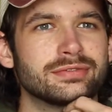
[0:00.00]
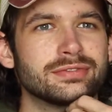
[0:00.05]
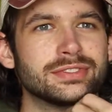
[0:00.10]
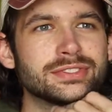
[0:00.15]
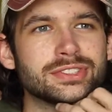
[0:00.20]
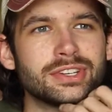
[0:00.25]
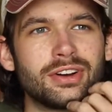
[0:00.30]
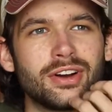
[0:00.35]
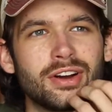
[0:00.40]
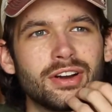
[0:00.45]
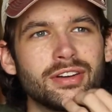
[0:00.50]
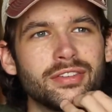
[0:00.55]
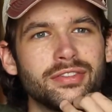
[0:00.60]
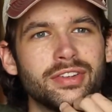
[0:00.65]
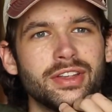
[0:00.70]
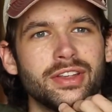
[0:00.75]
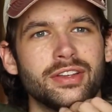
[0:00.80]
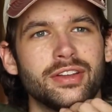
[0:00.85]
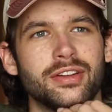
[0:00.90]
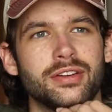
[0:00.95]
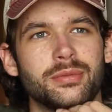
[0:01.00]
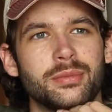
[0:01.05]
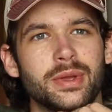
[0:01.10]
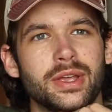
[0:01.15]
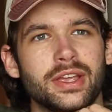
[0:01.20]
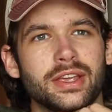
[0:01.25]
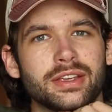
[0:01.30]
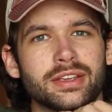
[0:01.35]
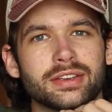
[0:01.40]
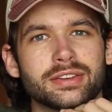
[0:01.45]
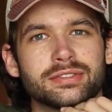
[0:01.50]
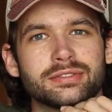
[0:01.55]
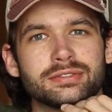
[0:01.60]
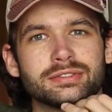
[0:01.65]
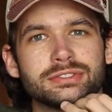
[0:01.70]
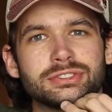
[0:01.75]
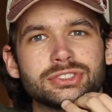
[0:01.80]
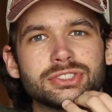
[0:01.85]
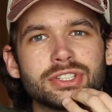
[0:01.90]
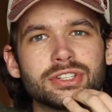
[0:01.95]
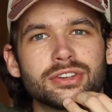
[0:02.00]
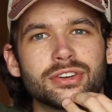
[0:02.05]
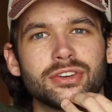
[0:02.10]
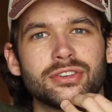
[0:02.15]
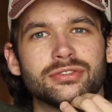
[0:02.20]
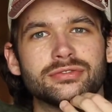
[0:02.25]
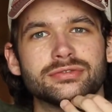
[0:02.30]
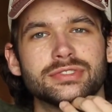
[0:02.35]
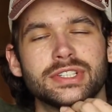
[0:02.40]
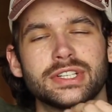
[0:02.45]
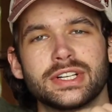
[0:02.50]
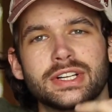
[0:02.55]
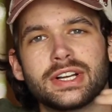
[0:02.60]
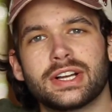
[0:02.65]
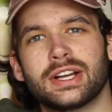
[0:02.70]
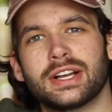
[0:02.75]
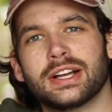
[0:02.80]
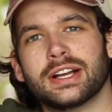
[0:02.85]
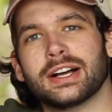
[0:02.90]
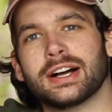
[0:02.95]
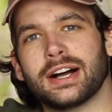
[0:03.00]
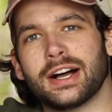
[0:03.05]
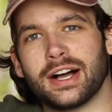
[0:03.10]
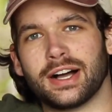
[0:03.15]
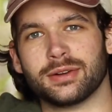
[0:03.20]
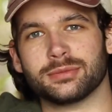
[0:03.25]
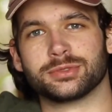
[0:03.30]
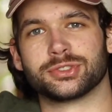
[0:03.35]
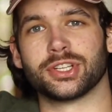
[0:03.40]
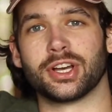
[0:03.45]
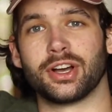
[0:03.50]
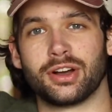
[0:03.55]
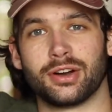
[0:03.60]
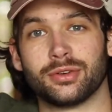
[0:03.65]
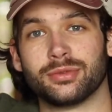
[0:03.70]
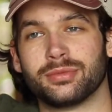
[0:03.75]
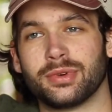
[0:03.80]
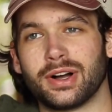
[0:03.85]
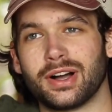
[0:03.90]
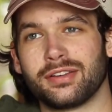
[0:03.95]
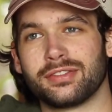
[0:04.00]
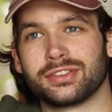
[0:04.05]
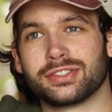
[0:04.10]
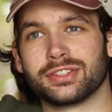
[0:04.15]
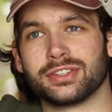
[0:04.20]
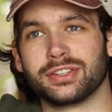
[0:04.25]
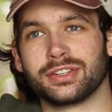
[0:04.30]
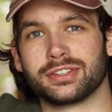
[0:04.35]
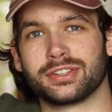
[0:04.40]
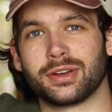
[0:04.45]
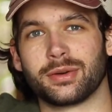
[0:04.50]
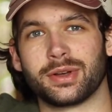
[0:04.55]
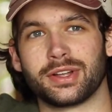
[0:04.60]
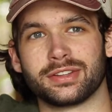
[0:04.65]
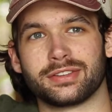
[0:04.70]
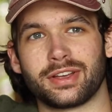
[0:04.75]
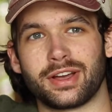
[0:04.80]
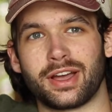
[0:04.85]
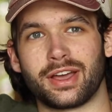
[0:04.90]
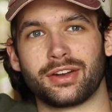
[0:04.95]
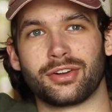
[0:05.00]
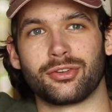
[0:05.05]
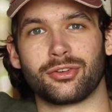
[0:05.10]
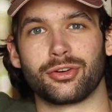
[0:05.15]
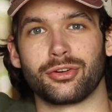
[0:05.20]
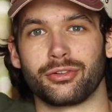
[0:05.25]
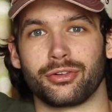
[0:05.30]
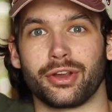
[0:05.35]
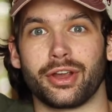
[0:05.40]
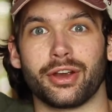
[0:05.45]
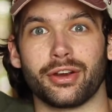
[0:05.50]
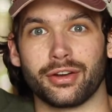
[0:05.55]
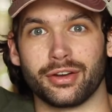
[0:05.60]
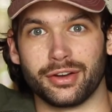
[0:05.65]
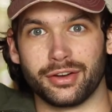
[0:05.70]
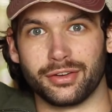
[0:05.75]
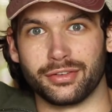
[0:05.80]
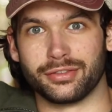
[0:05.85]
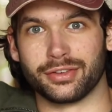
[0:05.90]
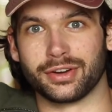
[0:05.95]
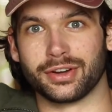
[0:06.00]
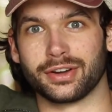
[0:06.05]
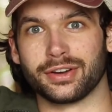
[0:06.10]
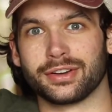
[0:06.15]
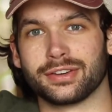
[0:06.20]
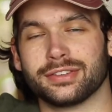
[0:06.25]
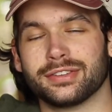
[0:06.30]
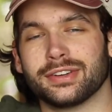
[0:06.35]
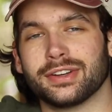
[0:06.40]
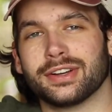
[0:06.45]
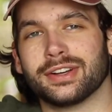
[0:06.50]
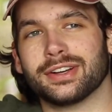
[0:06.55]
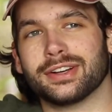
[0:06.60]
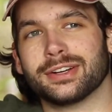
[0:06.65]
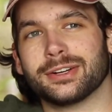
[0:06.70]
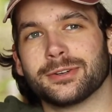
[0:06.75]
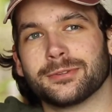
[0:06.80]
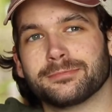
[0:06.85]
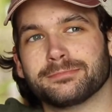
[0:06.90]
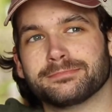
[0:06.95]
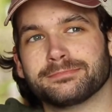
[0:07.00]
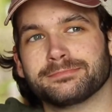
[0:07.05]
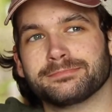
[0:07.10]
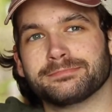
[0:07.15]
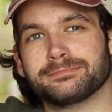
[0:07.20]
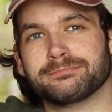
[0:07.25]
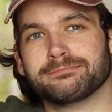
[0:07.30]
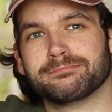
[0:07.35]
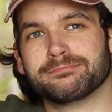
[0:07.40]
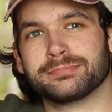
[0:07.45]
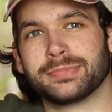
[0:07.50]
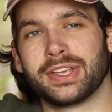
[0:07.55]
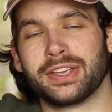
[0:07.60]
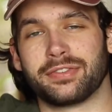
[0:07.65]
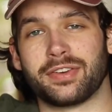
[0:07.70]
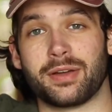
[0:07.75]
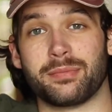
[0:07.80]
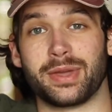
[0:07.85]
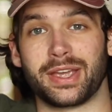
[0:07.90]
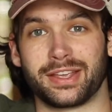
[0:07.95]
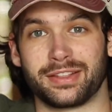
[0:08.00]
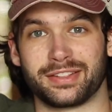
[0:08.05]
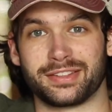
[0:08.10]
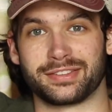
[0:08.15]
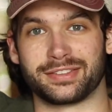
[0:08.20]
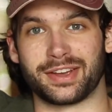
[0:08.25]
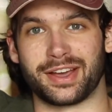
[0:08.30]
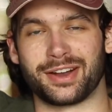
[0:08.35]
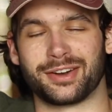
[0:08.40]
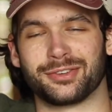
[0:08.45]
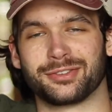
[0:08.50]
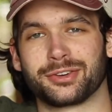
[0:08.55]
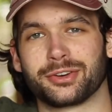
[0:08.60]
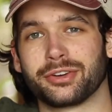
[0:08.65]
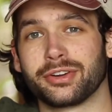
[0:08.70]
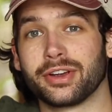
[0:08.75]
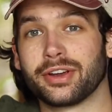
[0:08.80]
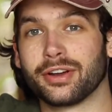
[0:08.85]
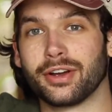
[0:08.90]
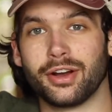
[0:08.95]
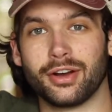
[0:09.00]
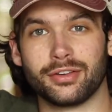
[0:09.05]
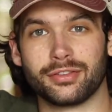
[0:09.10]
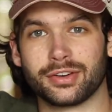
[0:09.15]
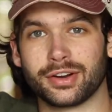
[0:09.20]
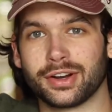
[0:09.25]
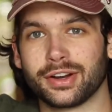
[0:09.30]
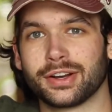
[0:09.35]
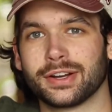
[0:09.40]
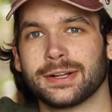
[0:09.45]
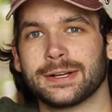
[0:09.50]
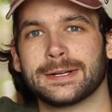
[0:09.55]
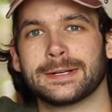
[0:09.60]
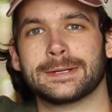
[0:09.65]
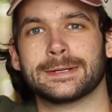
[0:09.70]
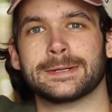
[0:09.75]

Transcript: it's a hard video to make in general. So obviously you can tell by the title, career over, if I make it the title, career over,